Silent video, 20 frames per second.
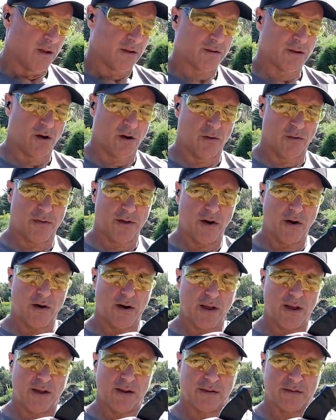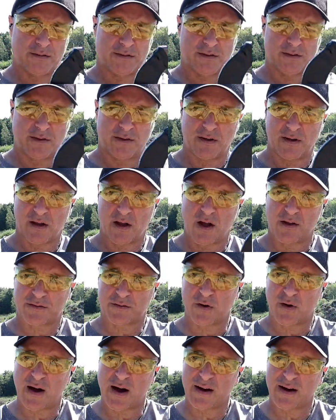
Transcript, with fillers: So there it is. Also,